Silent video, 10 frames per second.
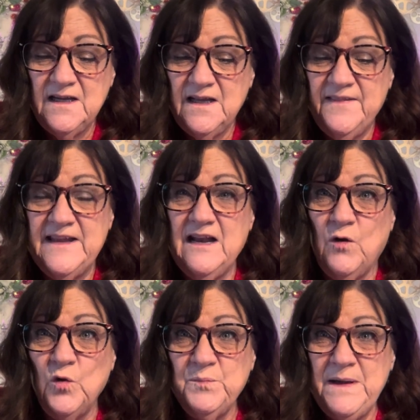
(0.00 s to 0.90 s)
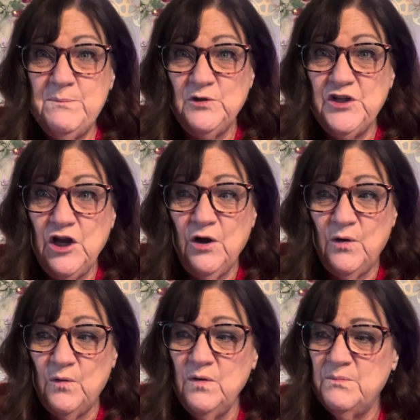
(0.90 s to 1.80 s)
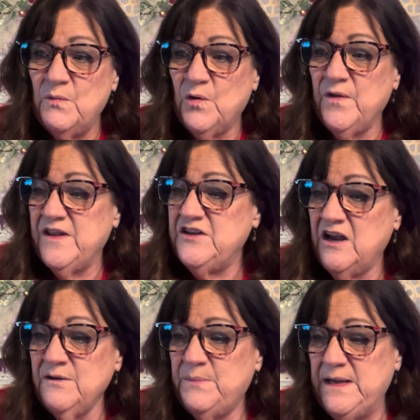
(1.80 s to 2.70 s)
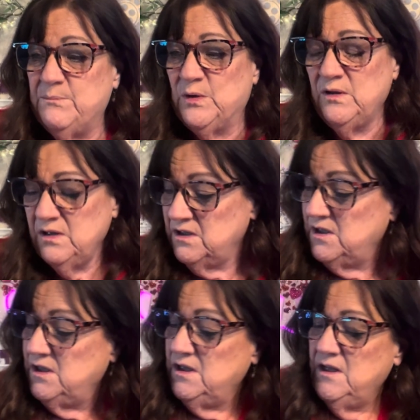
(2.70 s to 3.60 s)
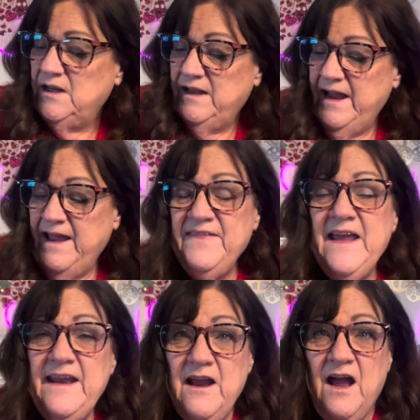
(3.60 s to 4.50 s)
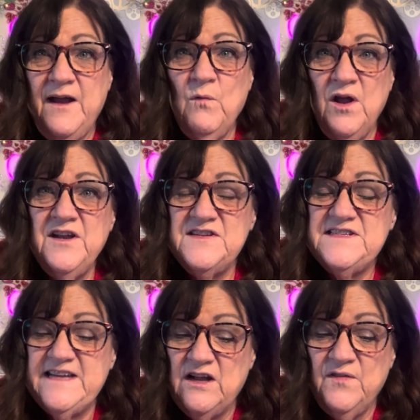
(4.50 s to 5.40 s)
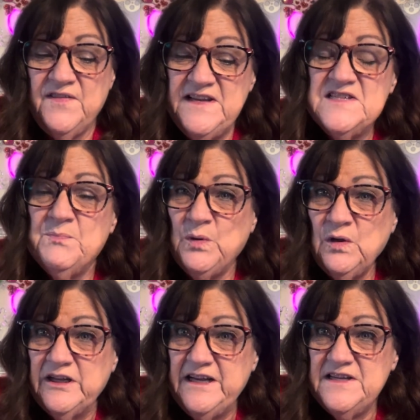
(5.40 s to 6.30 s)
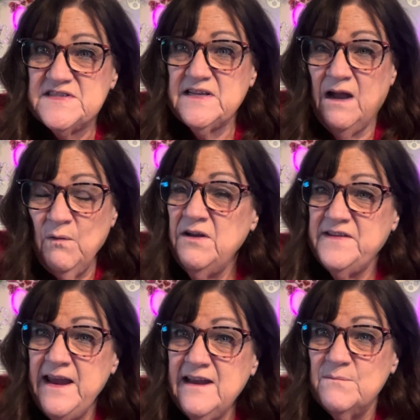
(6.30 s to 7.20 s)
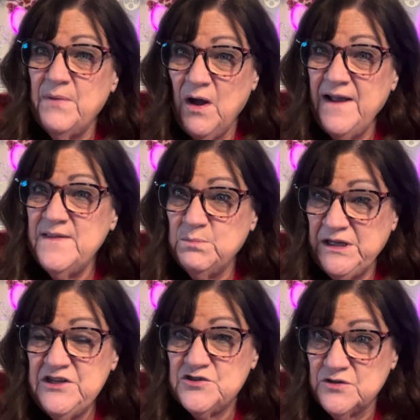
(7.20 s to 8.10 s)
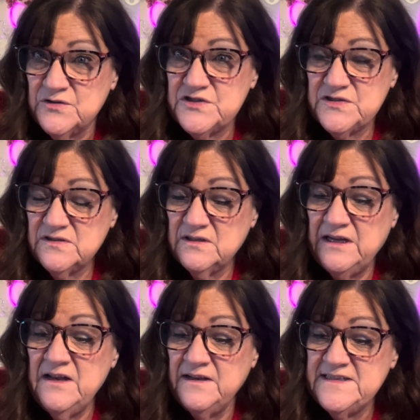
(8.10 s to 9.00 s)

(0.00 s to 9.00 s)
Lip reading: that old people know more than young people. And then I wanted to tell these bullies, I want to take them behind the bleachers and then